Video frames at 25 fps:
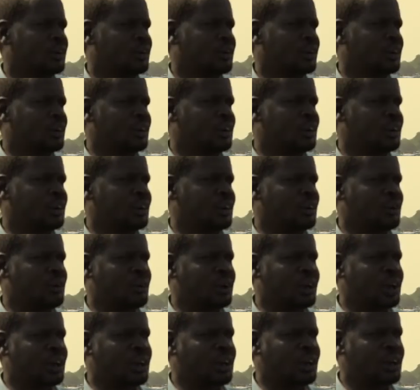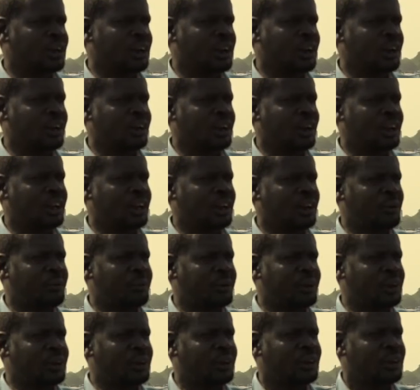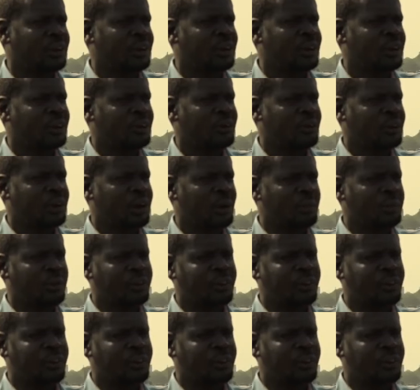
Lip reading: The UK cannot allow another plane to come to